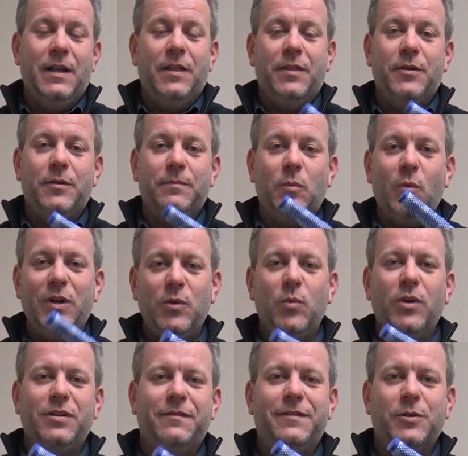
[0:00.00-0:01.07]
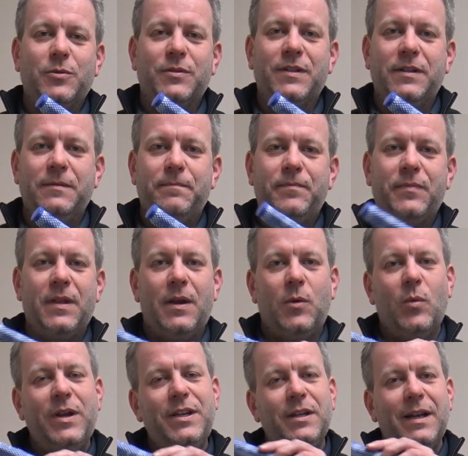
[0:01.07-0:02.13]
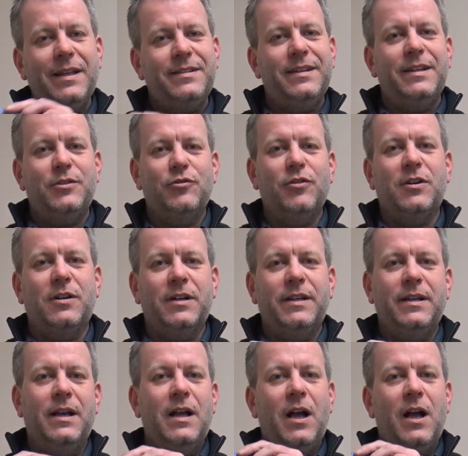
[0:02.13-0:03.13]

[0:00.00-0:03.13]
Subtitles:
that when you wash a filter, when you're letting it dry,